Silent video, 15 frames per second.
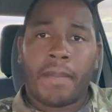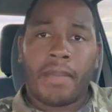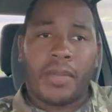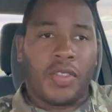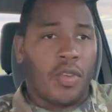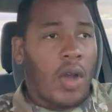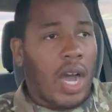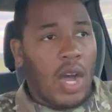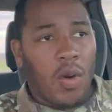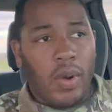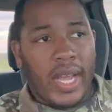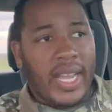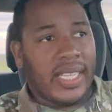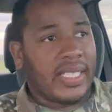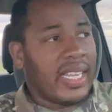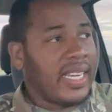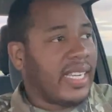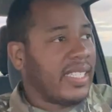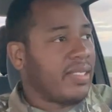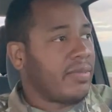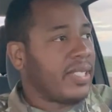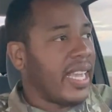You always, in
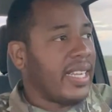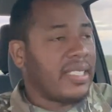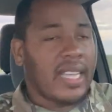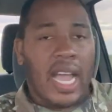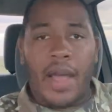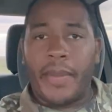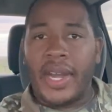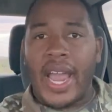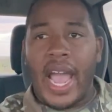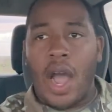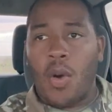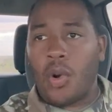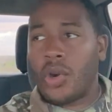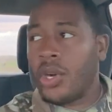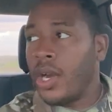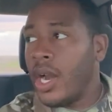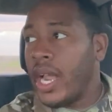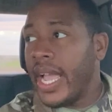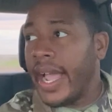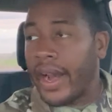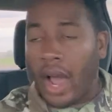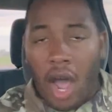this daytime and hour,
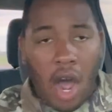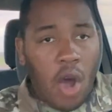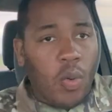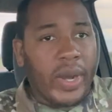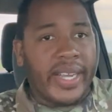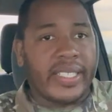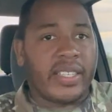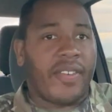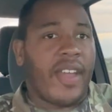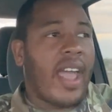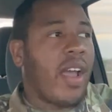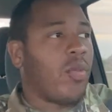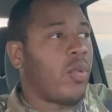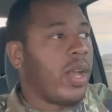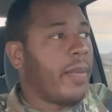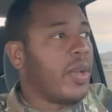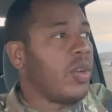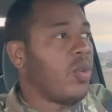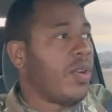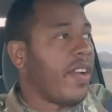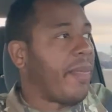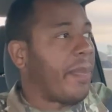and always have had women
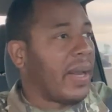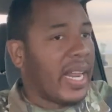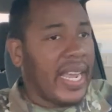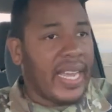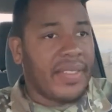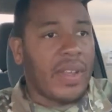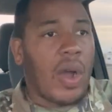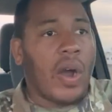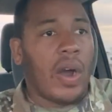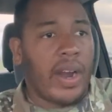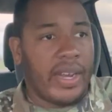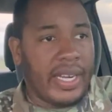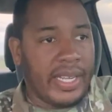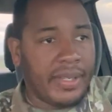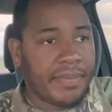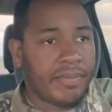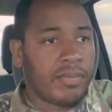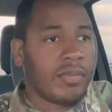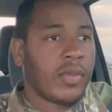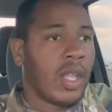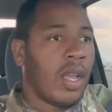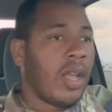who have played the harlot,
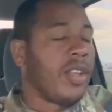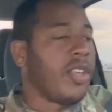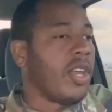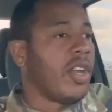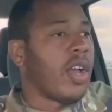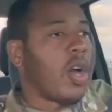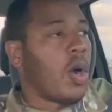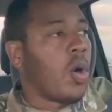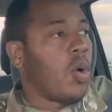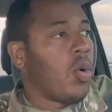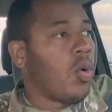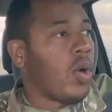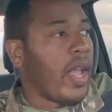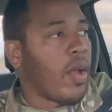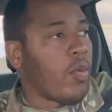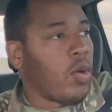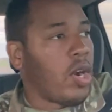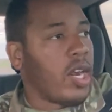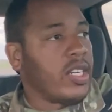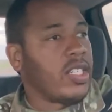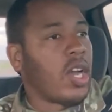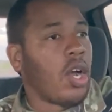you know, and were
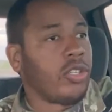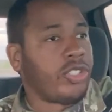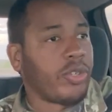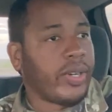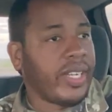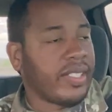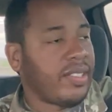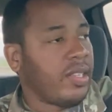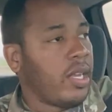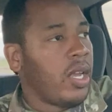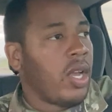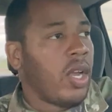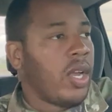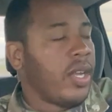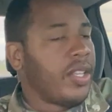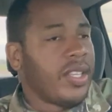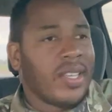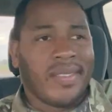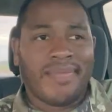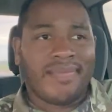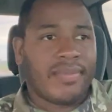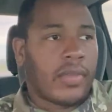adulterous,
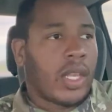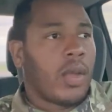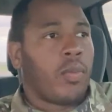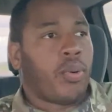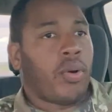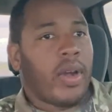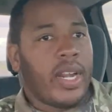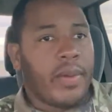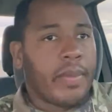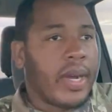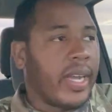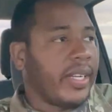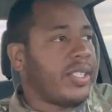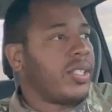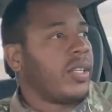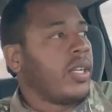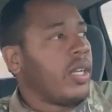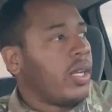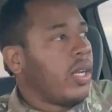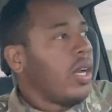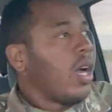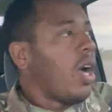pretty much
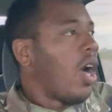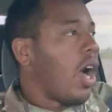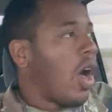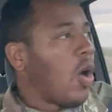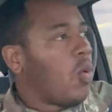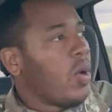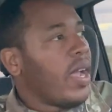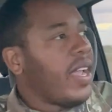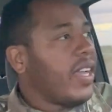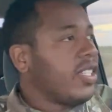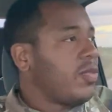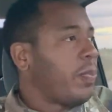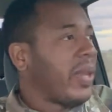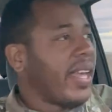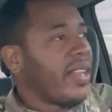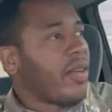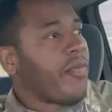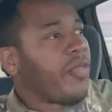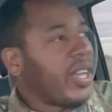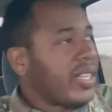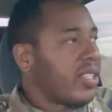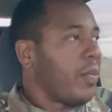always play the
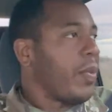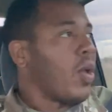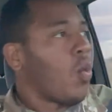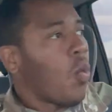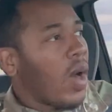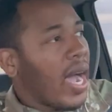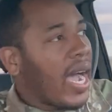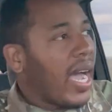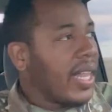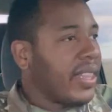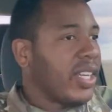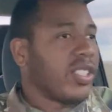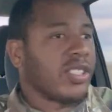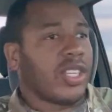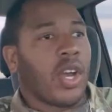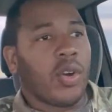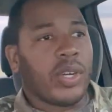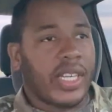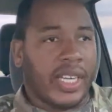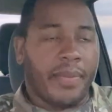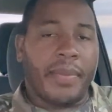victim and why there's no good